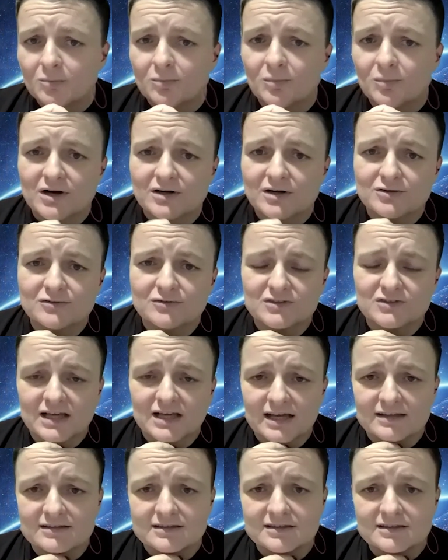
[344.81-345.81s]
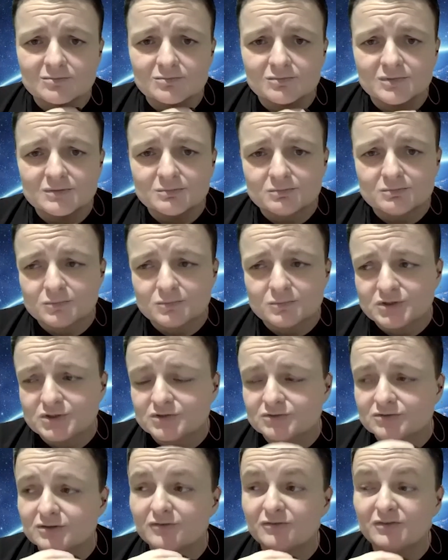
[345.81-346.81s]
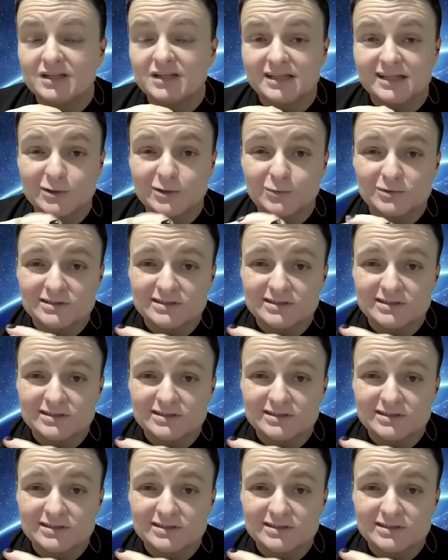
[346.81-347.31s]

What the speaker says: Part of that, and which in Slovenia